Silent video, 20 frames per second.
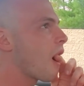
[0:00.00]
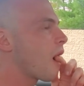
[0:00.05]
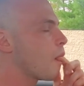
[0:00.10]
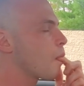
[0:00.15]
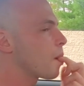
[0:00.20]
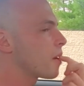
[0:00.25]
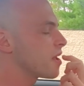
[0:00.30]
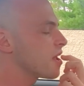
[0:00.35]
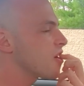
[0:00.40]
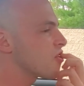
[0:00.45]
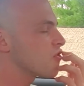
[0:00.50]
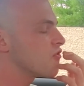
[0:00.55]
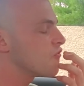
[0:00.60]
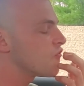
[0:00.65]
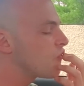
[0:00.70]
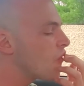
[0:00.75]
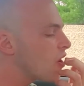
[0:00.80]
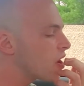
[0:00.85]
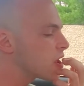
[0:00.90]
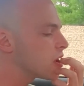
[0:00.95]
But yeah, the
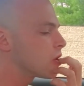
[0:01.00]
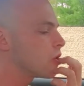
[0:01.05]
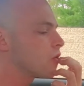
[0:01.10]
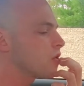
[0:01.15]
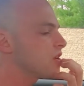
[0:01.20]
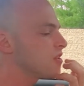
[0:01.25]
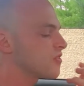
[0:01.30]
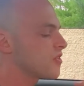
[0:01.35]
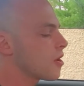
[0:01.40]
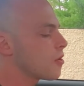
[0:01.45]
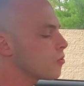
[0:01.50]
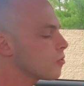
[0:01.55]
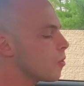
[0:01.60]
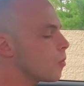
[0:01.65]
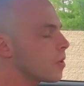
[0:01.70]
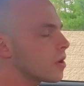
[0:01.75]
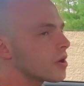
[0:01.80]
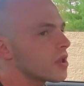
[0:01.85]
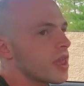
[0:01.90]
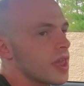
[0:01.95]
fucking grease, and I don't know
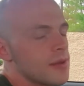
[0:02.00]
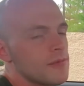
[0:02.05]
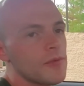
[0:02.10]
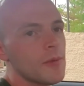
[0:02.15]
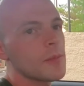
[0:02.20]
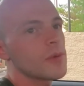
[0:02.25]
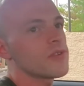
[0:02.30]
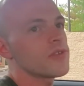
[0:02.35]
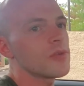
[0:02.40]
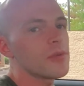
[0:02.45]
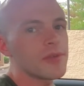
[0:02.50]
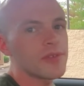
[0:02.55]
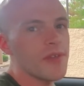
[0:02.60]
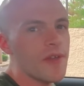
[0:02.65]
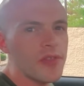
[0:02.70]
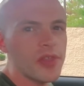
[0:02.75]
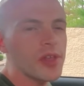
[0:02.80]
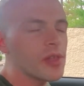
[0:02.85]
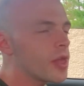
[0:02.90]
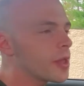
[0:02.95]
where it came from, because there was
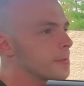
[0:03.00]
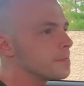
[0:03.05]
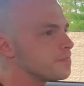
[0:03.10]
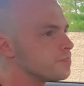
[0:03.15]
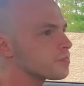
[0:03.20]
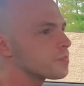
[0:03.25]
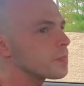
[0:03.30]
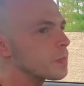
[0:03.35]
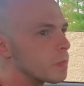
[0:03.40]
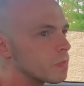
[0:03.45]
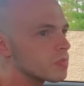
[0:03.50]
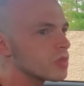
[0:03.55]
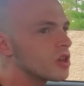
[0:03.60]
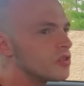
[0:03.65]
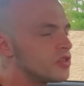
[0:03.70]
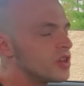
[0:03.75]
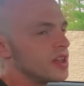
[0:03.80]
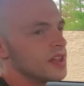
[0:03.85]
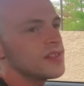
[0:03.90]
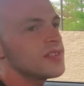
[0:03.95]
nothing, like,
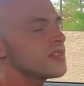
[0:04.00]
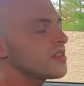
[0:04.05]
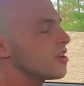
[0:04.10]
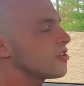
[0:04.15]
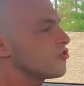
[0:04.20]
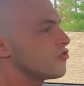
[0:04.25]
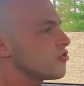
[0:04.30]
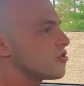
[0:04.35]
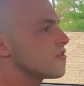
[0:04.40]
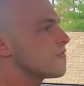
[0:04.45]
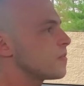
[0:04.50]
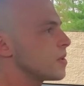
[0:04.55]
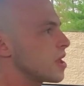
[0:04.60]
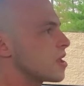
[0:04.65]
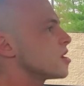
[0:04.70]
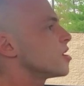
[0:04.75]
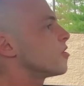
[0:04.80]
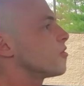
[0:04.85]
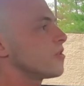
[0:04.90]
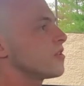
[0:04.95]
the inside shouldn't have been
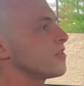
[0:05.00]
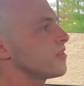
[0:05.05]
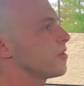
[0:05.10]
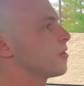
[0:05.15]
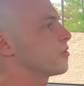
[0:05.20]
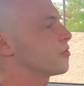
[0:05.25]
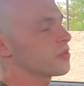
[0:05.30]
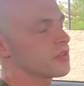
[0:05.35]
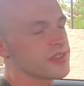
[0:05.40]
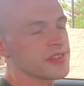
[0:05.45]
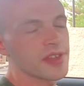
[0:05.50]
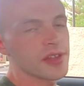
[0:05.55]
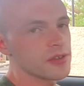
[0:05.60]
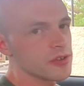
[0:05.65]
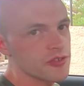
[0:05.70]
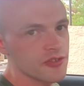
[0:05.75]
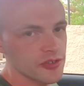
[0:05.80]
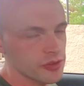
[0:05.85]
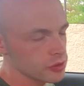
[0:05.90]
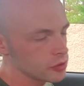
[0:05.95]
any greasier than the
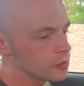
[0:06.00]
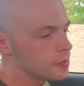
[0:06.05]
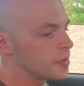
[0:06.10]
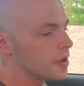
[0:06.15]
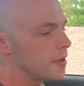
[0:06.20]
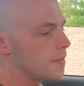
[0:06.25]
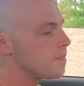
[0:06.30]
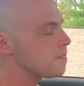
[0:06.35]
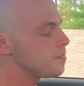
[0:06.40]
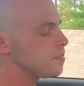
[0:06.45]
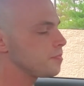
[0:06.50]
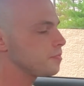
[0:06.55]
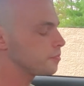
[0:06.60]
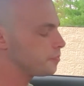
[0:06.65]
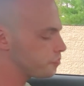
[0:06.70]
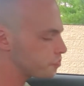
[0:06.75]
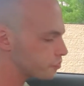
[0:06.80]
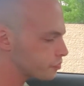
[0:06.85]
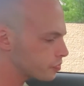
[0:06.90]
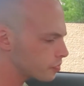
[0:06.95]
standard chalupa.
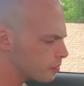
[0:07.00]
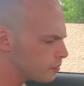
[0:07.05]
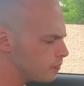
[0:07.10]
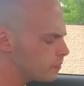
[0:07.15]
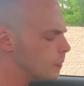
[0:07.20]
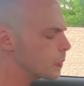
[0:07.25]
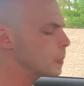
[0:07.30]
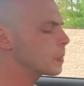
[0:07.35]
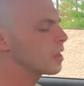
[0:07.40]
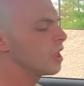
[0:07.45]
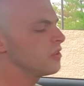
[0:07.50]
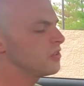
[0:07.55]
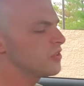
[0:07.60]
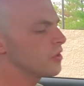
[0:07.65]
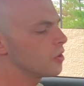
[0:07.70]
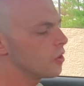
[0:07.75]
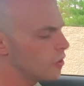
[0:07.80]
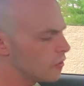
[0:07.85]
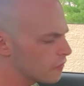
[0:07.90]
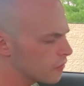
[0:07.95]

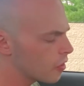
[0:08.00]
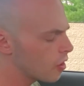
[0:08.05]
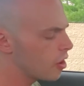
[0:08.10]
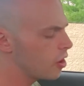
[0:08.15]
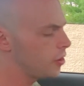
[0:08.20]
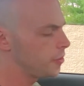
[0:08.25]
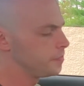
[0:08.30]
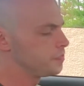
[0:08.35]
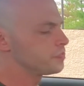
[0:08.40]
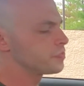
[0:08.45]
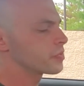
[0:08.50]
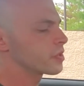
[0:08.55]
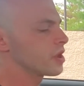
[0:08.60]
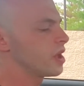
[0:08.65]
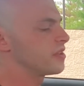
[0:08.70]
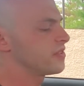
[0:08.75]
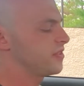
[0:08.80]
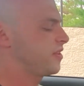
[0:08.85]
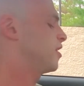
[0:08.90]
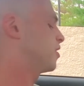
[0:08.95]
So overall,
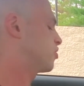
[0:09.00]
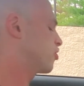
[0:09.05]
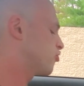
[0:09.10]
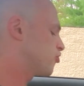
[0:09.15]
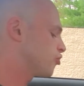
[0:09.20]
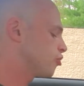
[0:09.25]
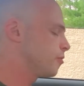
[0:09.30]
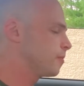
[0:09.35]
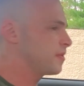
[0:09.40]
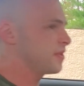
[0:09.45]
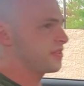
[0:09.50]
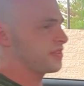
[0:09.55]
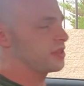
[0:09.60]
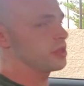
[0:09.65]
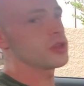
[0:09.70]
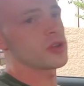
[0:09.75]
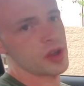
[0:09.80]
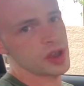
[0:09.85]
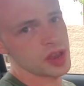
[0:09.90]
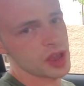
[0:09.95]
I'd say the chalupa is
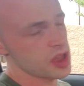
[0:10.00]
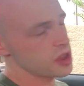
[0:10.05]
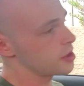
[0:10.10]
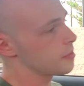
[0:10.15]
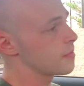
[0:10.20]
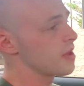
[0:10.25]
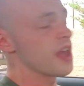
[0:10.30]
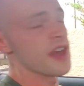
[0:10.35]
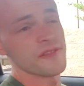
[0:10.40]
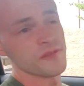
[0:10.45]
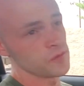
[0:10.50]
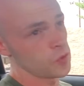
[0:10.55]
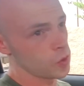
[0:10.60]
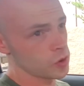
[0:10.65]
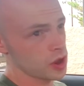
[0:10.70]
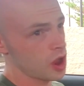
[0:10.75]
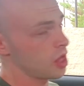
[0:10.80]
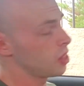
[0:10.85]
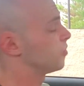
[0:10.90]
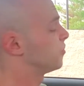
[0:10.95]
still a great item at
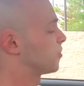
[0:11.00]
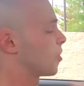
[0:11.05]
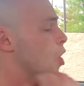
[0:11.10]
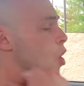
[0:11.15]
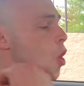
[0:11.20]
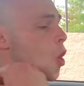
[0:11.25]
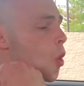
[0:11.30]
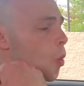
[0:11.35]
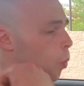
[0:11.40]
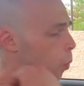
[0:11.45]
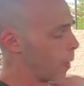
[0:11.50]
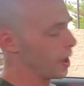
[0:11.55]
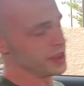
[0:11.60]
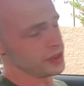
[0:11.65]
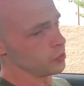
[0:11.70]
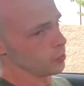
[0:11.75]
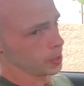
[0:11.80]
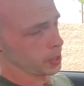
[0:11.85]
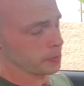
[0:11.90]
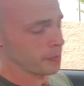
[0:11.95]
$4. Way
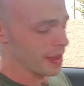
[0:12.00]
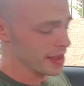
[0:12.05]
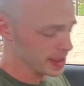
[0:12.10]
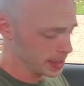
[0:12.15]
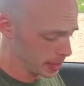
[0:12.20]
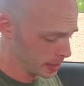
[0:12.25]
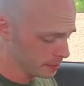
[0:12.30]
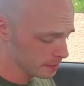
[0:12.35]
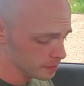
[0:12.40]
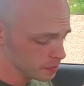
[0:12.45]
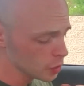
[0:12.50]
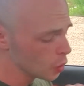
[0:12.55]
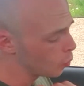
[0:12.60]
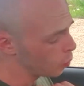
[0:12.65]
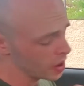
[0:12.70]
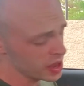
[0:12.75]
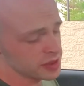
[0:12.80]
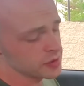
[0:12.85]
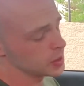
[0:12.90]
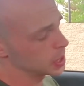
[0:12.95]
too expensive.
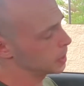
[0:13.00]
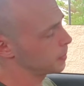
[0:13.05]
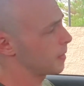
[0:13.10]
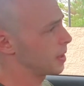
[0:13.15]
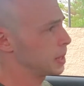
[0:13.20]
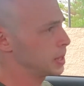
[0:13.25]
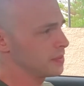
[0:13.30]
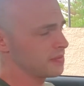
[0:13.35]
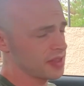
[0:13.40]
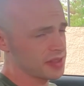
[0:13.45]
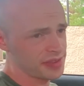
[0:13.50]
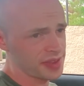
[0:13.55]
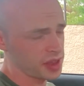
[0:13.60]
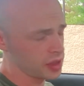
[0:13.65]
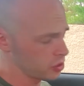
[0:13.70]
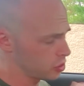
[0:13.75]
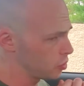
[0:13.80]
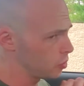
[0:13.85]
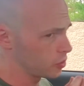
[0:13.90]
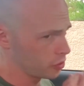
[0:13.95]
Way too expensive. That's like
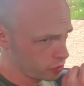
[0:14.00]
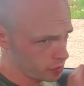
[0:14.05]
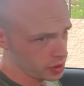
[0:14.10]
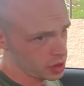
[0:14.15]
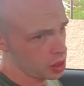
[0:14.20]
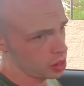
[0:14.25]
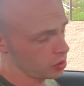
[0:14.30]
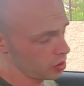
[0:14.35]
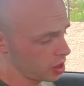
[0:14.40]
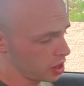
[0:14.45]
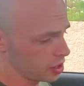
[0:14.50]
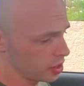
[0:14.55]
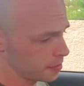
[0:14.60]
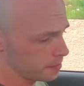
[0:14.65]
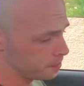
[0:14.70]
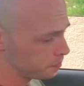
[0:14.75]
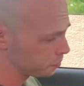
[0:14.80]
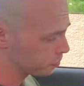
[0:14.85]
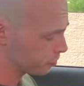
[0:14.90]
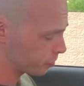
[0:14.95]
a $2 or $3 item.